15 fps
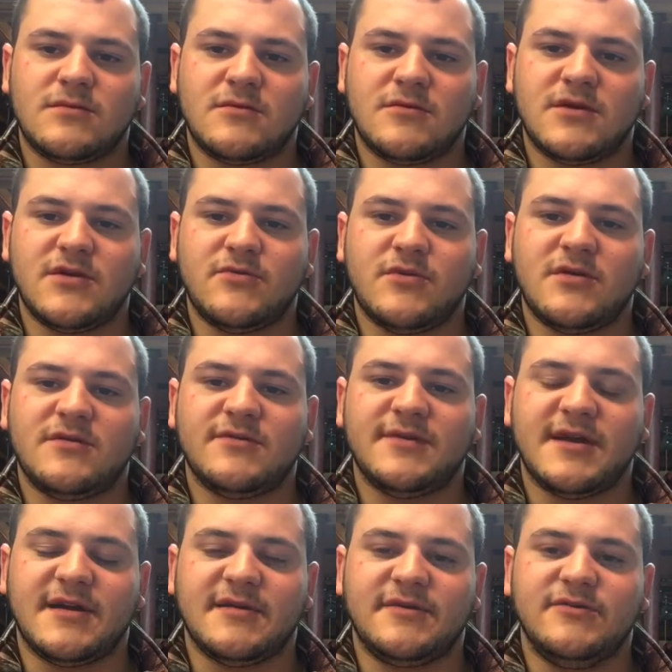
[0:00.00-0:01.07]
Okay, well,
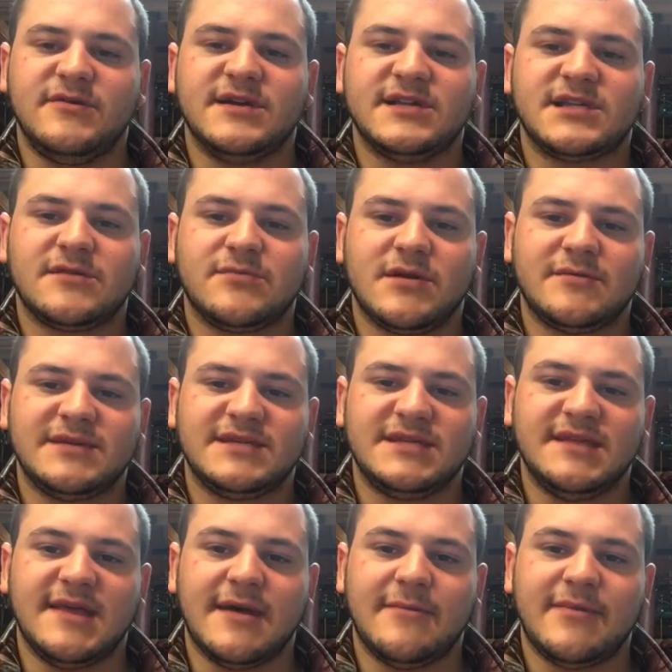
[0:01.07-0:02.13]
there. You guys can probably
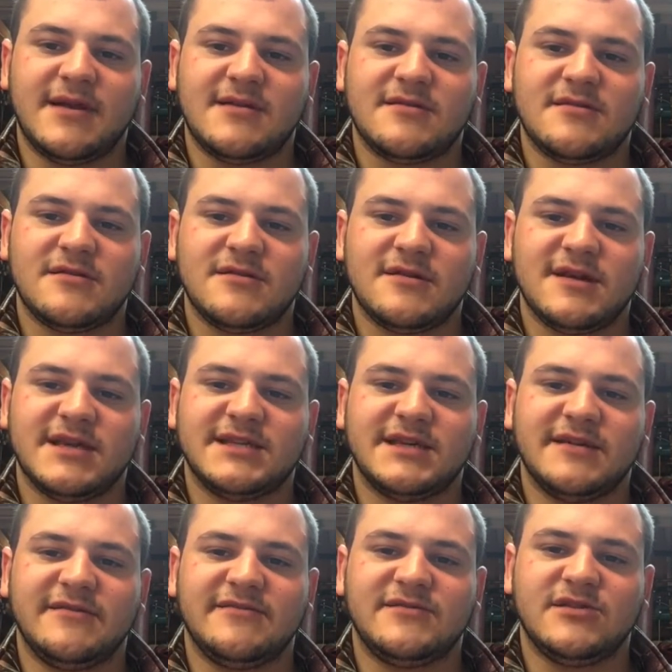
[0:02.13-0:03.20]
see that better as
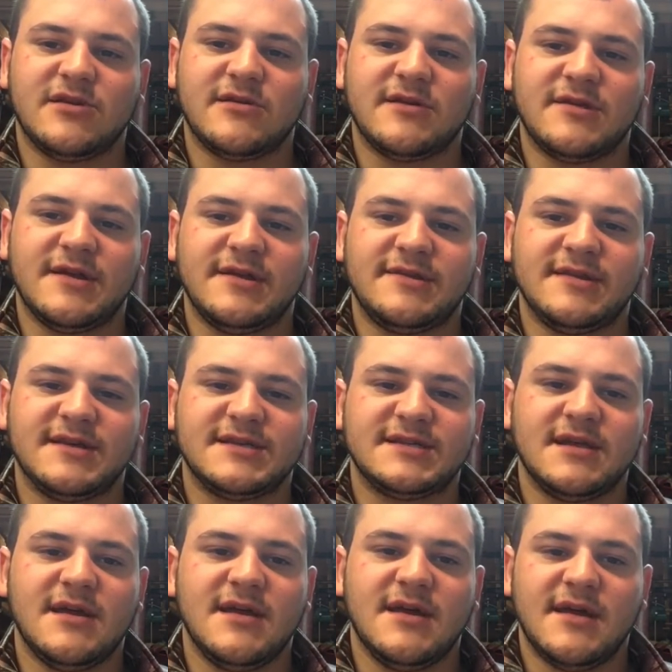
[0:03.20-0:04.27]
I turn it like this.
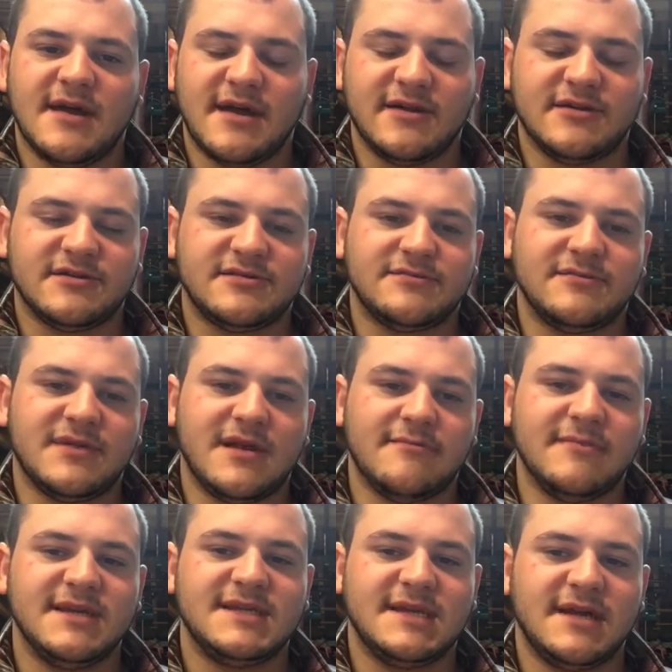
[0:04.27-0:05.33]
Now
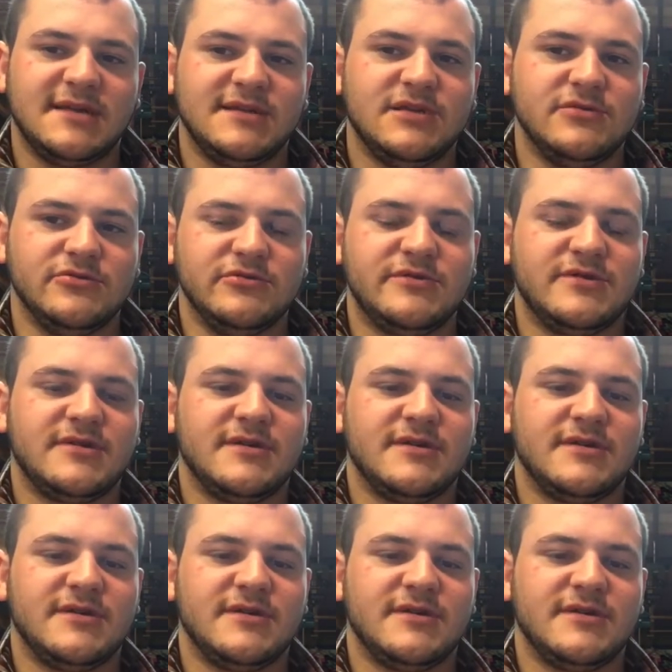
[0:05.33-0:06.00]
I'm missing a tooth.